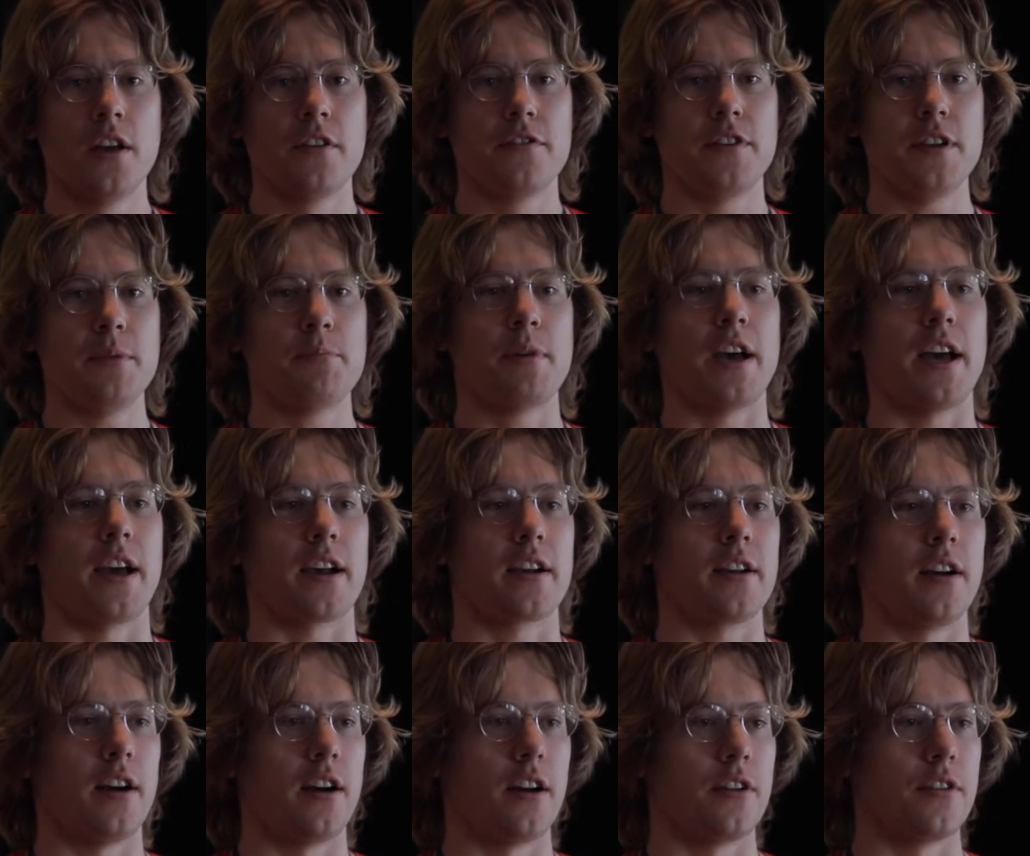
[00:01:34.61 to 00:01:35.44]

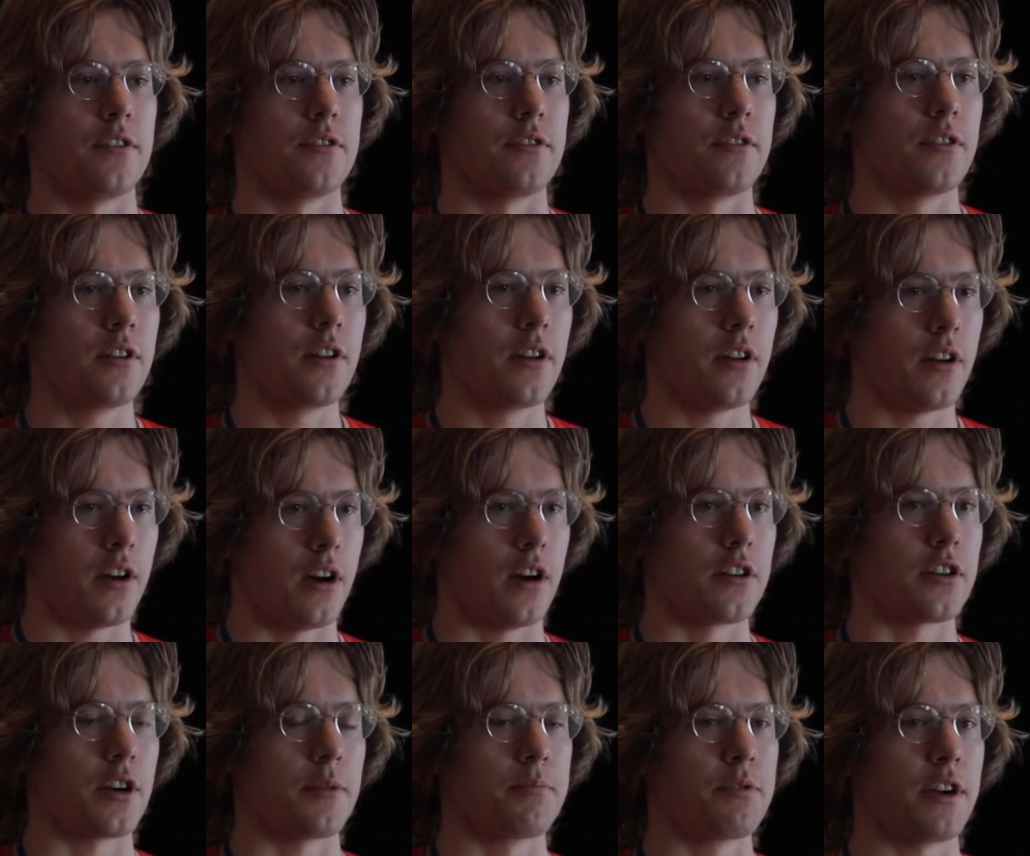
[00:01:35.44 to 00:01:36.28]
feedback on
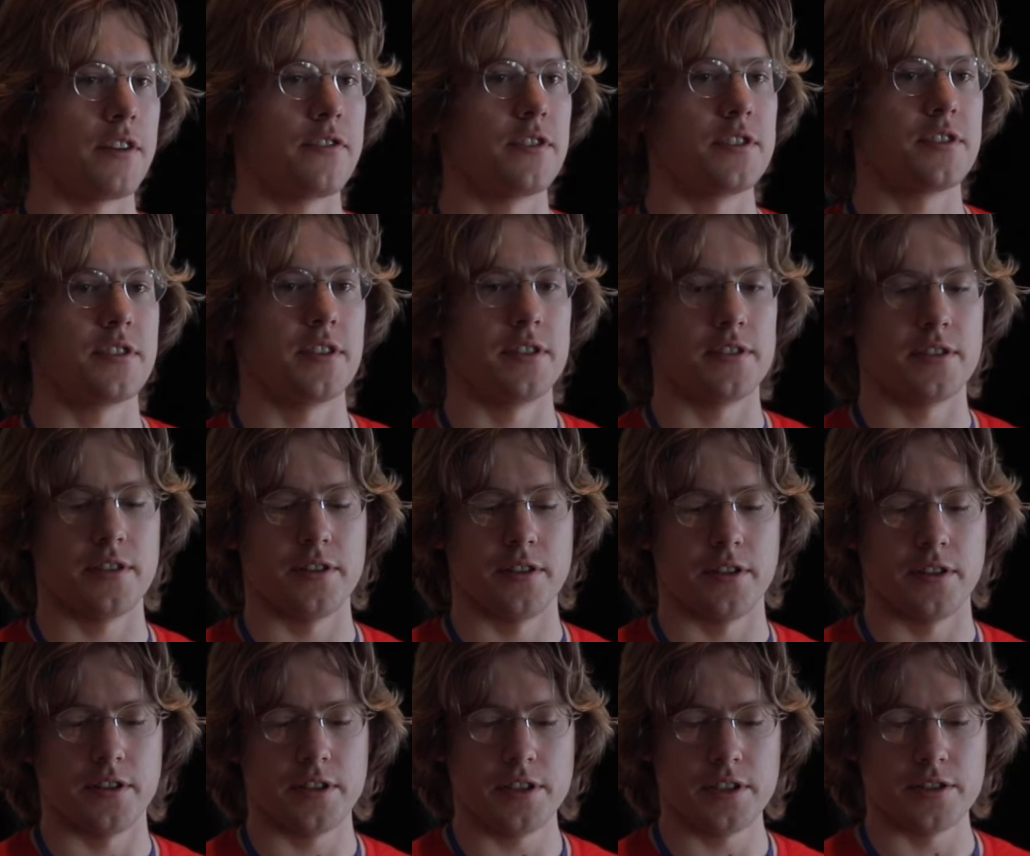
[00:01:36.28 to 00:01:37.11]
our preferences in
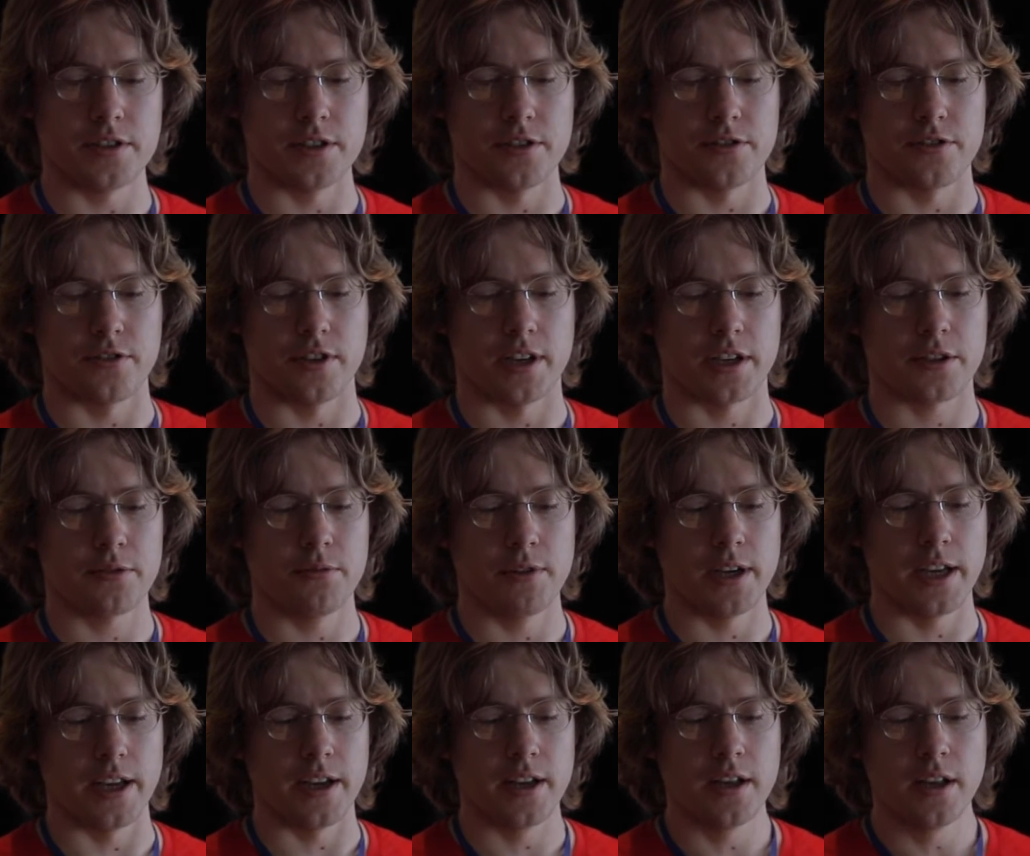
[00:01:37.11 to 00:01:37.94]
an easy or direct
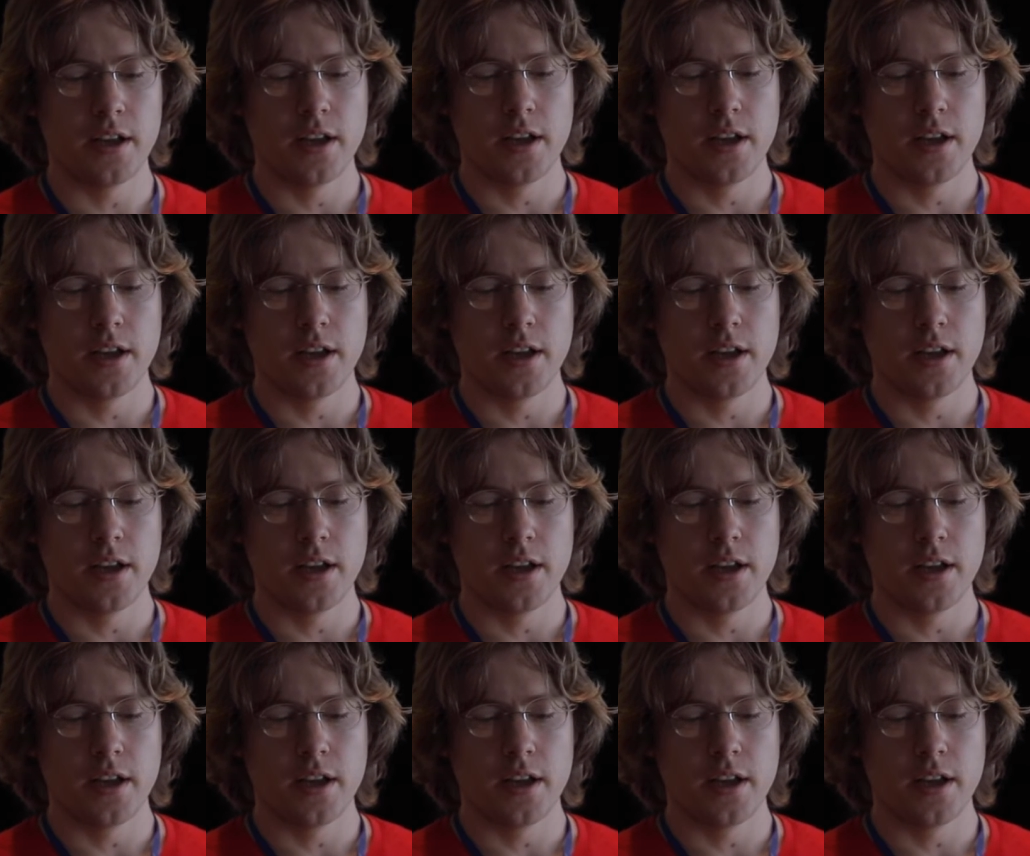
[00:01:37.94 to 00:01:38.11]
way?